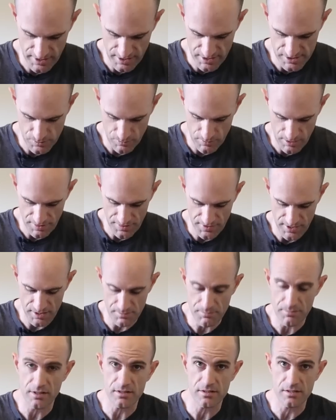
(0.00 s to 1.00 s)
there. It's quite
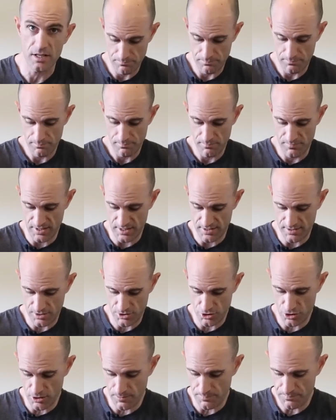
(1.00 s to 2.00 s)
thin, but it does
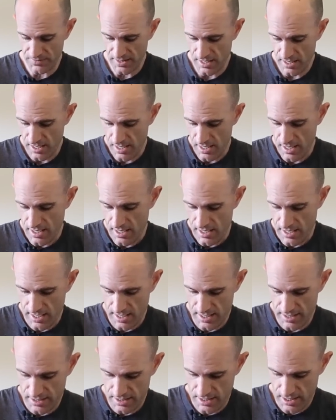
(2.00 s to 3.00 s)
the job.
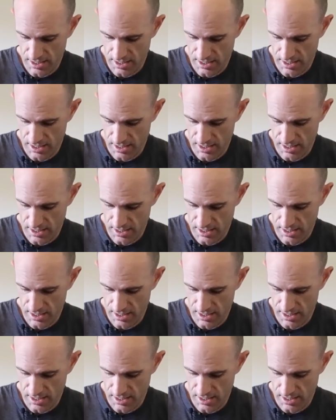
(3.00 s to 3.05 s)
Under